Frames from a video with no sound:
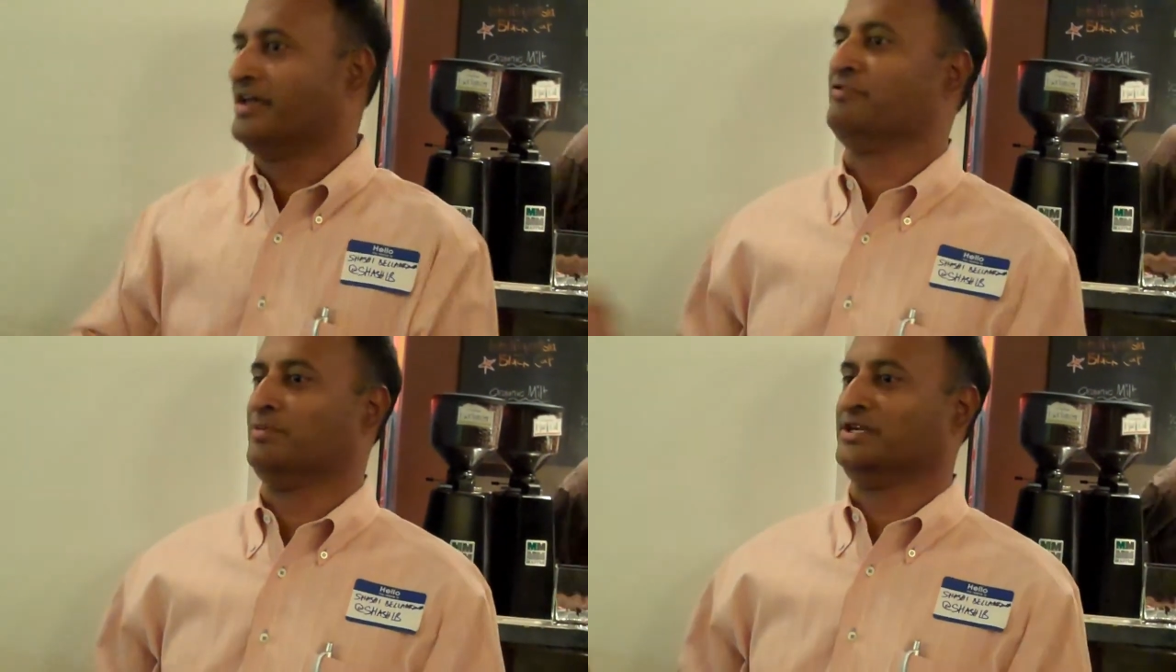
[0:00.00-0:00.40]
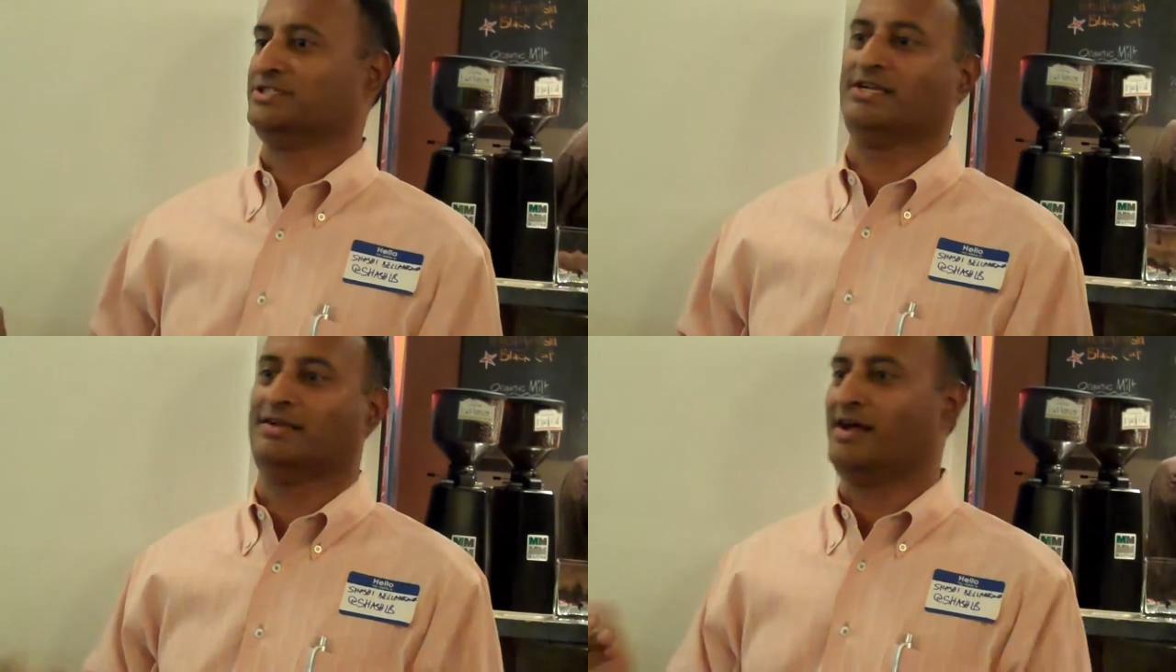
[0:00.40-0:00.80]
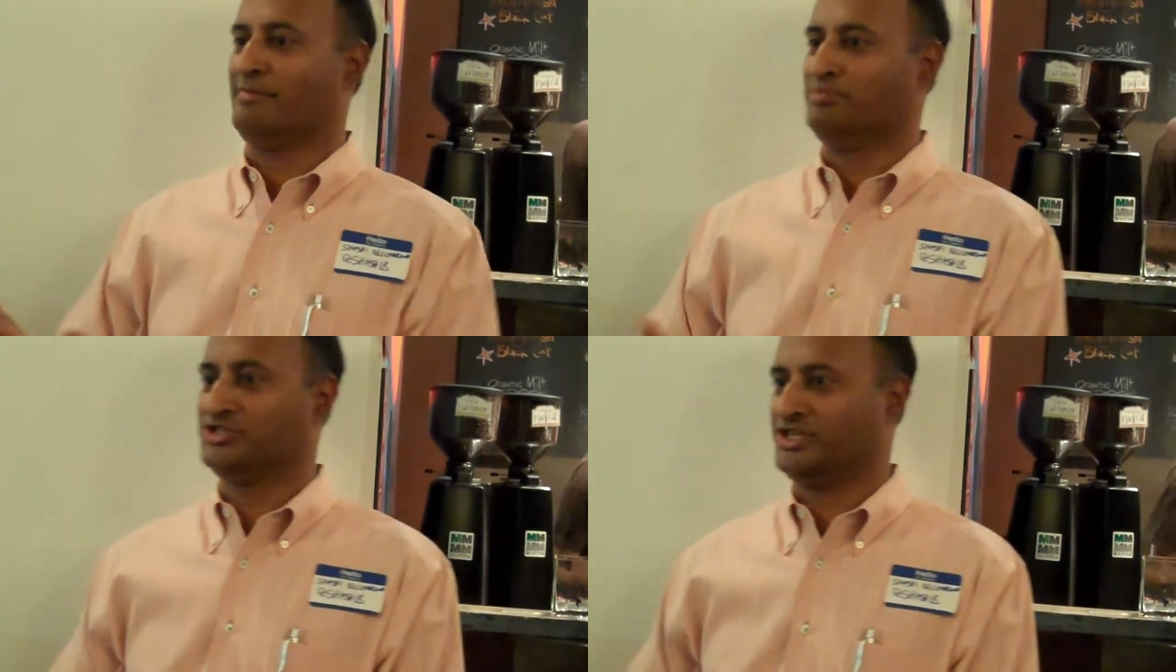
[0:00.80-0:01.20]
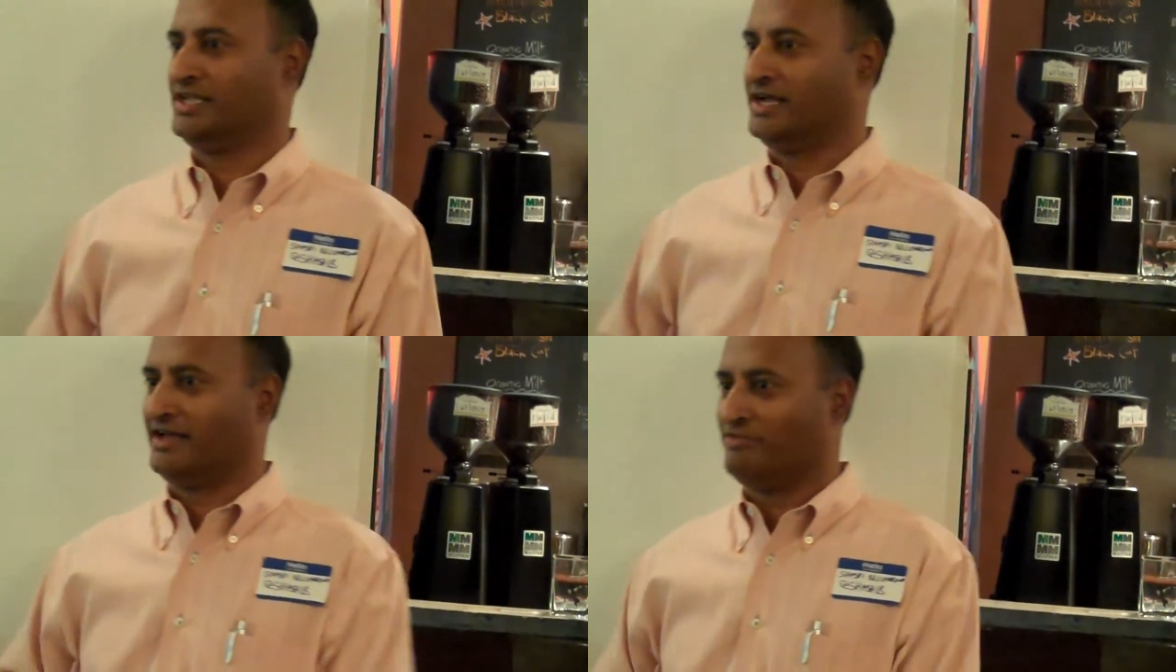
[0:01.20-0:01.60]
Everybody said, I'm
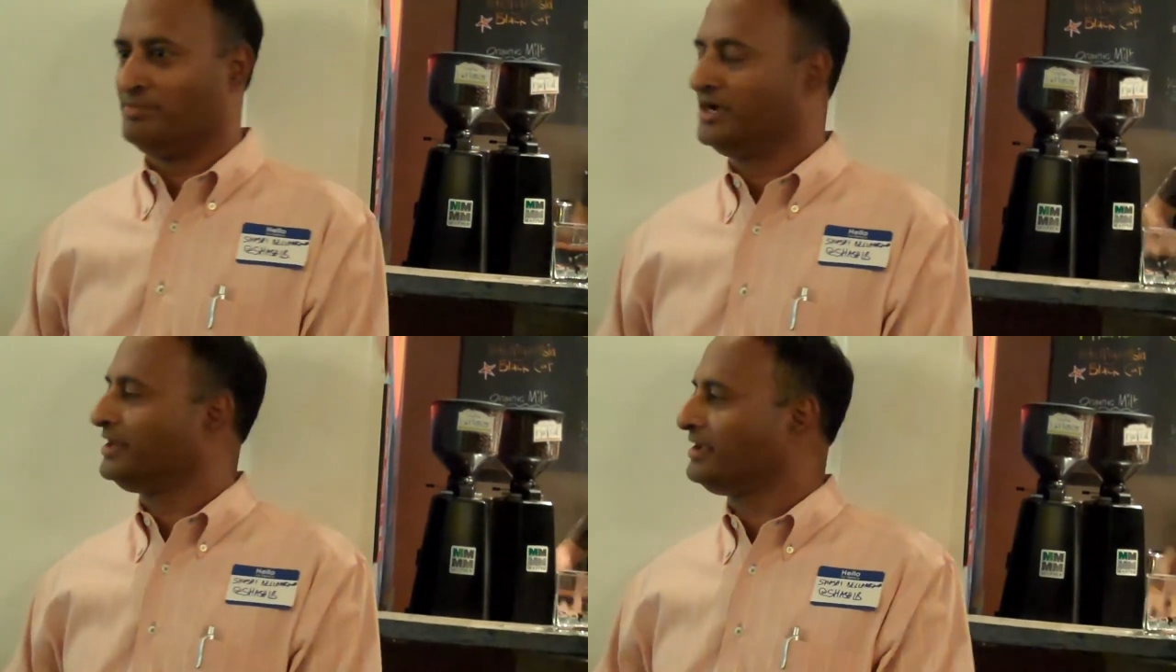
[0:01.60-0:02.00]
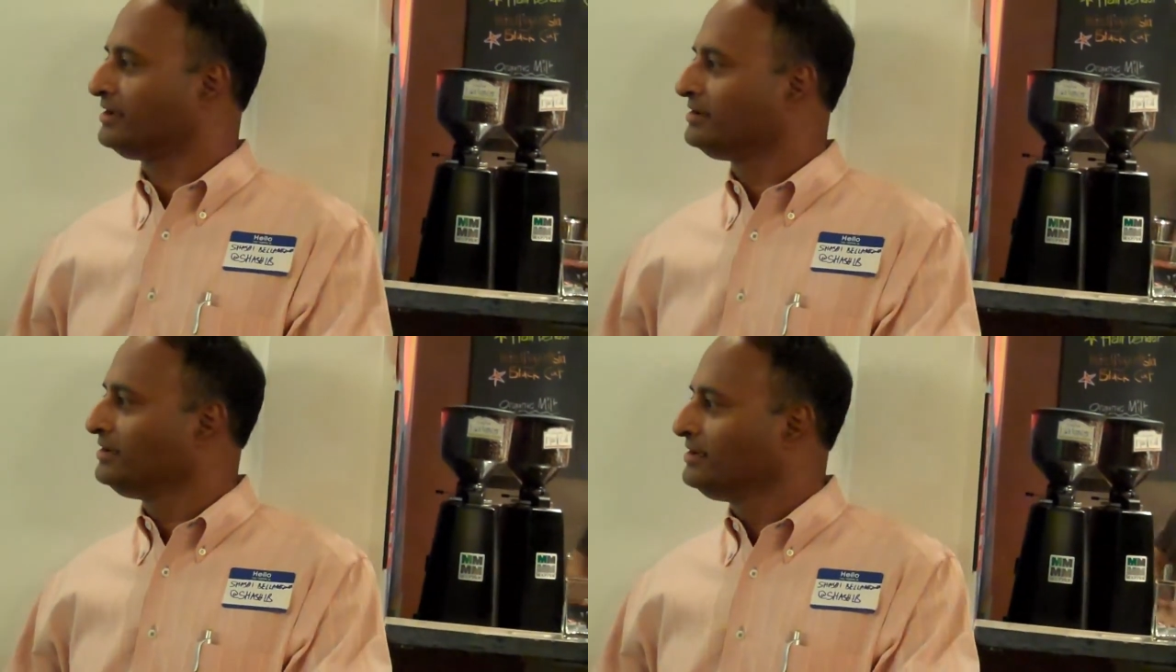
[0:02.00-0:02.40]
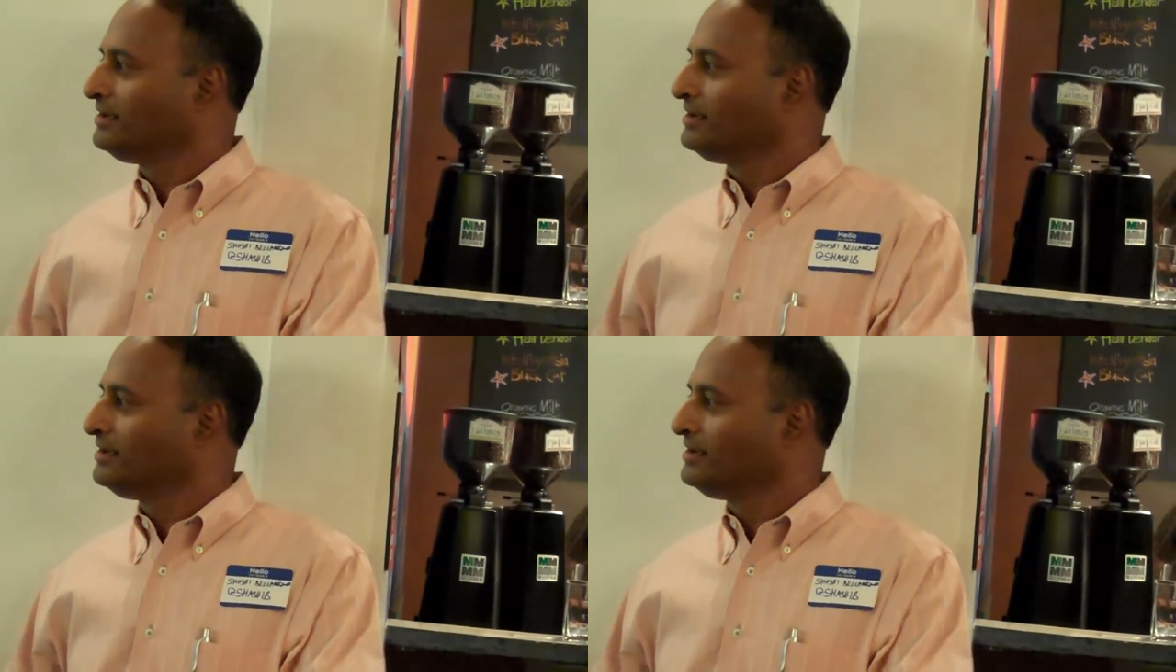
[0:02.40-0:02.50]
busy, I have a meeting,